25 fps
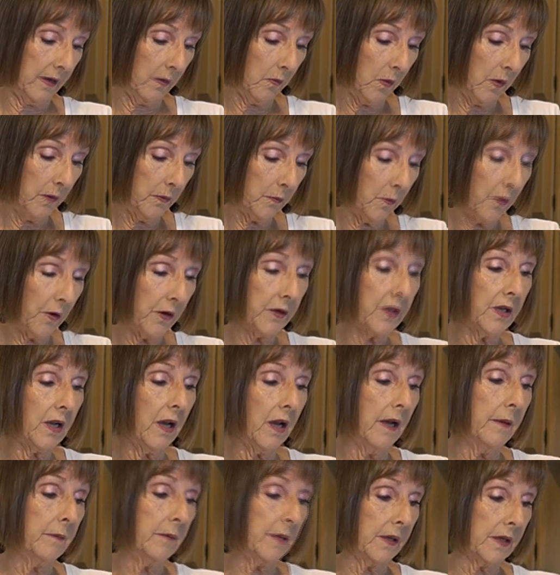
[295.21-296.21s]
One more
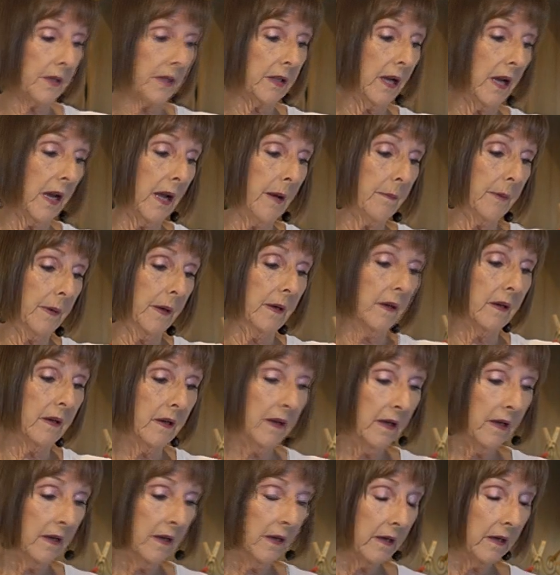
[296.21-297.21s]
time to stop and
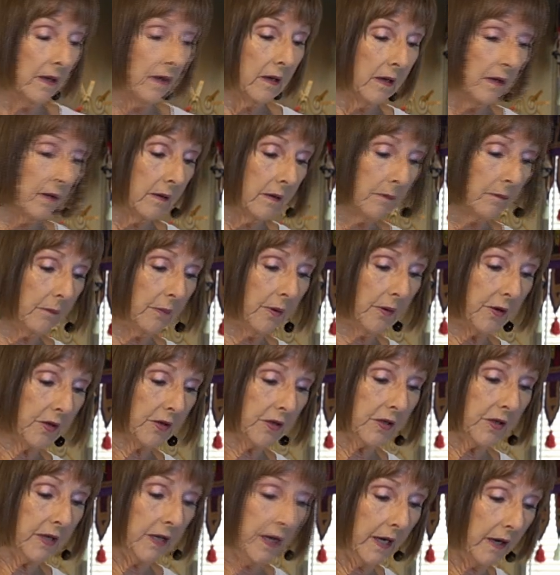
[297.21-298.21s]

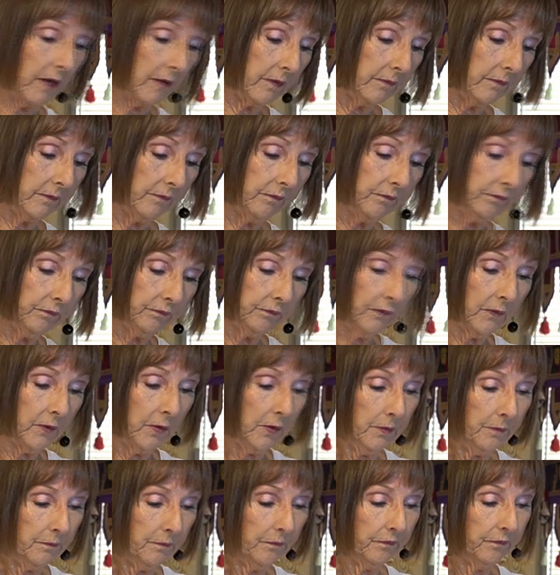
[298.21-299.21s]
push down. Oop.